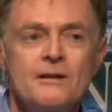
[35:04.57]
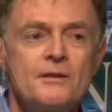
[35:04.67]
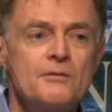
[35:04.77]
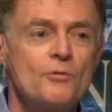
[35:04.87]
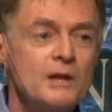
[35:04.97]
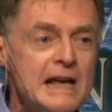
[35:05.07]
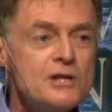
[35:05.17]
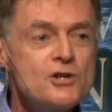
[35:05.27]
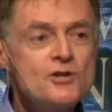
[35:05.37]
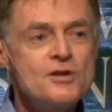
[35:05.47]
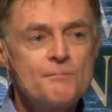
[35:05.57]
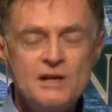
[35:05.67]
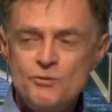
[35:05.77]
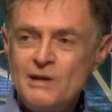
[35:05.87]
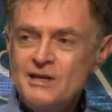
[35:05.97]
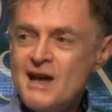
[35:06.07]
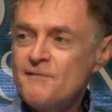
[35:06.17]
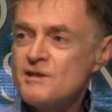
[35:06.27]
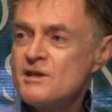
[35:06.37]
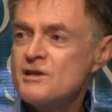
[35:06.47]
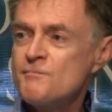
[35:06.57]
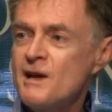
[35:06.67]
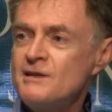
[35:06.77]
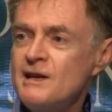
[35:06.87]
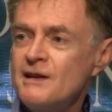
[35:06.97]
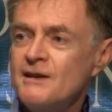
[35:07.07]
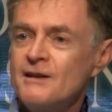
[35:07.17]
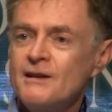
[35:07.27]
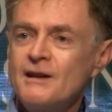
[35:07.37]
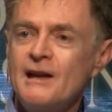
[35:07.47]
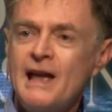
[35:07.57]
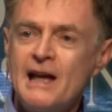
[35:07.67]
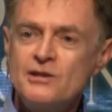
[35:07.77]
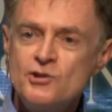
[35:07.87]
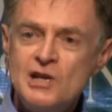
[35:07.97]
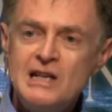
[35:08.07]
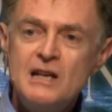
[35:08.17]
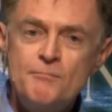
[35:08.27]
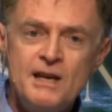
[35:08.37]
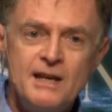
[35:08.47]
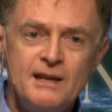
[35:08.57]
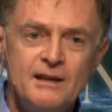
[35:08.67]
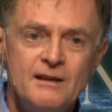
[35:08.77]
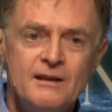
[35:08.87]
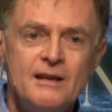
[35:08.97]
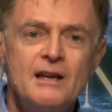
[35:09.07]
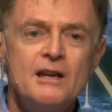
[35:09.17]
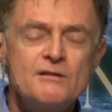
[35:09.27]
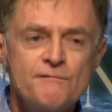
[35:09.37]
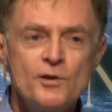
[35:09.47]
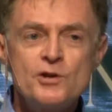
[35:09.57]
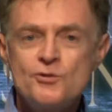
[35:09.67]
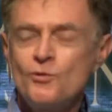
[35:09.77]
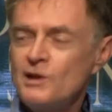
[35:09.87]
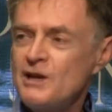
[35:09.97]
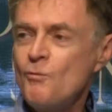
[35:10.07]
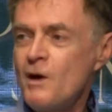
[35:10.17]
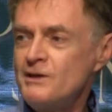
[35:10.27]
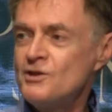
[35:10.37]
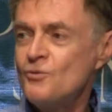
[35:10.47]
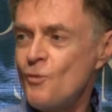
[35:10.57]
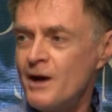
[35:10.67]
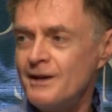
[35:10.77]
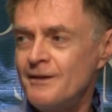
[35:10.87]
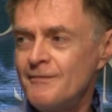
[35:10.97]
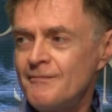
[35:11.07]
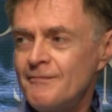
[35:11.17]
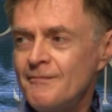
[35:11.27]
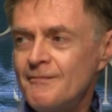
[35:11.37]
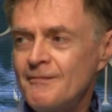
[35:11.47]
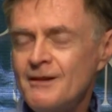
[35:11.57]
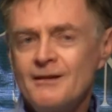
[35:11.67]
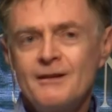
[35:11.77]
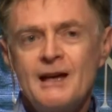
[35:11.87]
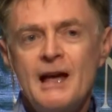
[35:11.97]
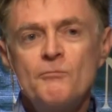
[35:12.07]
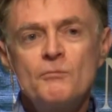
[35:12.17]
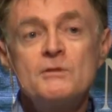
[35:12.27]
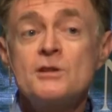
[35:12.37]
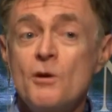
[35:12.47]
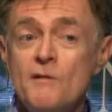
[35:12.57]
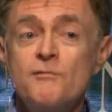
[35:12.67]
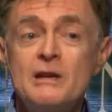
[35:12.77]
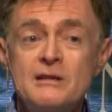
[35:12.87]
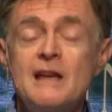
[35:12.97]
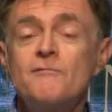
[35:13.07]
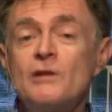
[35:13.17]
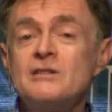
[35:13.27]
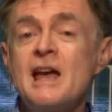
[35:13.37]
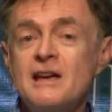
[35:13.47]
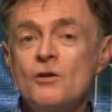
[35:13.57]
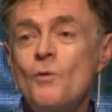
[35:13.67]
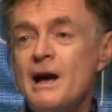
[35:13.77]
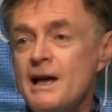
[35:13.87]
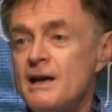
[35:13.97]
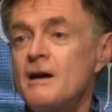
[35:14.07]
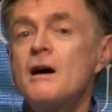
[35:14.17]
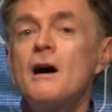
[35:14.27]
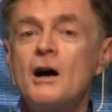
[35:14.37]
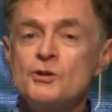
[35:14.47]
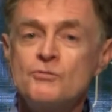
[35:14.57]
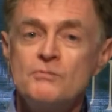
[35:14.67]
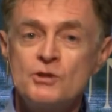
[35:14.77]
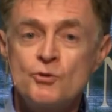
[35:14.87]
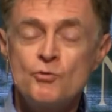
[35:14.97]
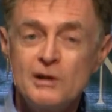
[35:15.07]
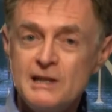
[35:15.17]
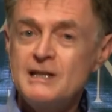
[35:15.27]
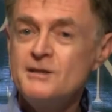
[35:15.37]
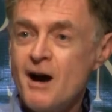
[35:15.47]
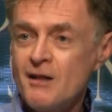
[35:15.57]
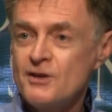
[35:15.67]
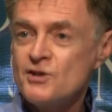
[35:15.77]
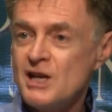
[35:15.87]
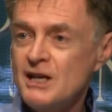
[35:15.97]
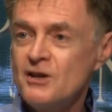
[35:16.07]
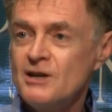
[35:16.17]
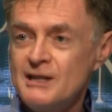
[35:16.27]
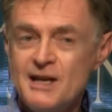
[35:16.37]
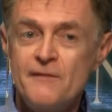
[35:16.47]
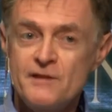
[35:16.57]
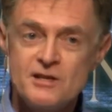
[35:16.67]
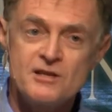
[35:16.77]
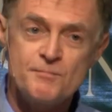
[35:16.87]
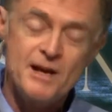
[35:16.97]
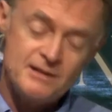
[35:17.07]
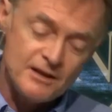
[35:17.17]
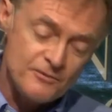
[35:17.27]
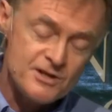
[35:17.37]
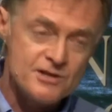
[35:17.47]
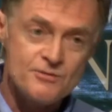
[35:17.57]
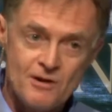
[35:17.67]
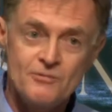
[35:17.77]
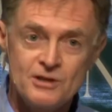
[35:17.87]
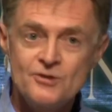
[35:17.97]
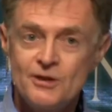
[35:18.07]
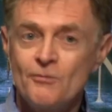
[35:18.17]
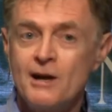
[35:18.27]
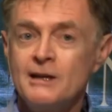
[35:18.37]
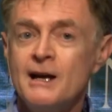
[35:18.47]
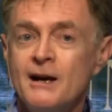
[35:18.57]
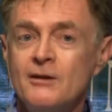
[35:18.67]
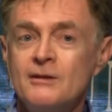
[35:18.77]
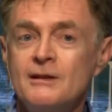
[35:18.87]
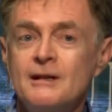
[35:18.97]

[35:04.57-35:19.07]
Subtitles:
The relationship between deficit spending and GDP is virtually 1-to-1. And so if we take away $1 trillion a year in deficit spending, which is what we're doing right now,